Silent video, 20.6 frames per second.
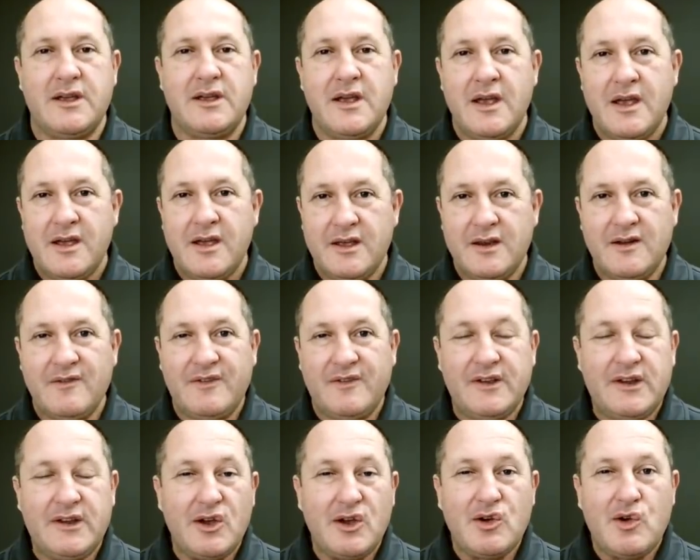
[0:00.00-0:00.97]
in a
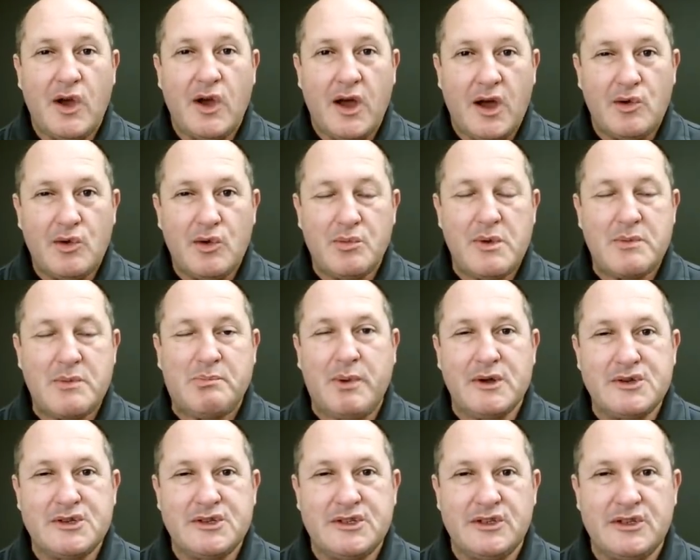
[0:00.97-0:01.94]
video I will be
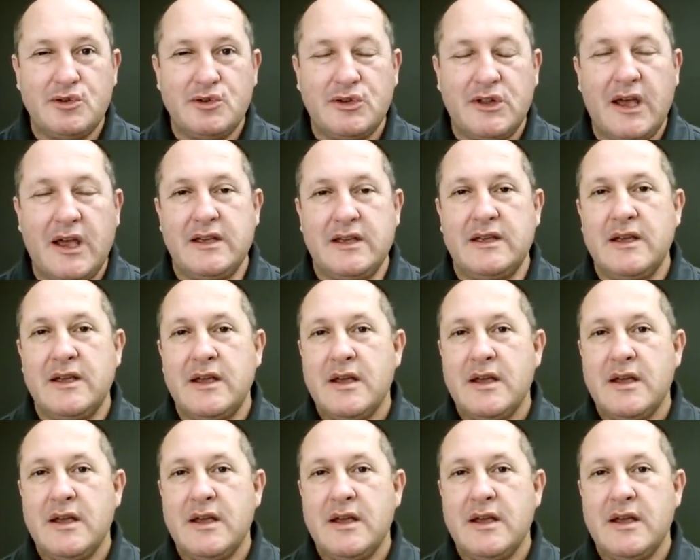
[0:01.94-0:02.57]
posting today.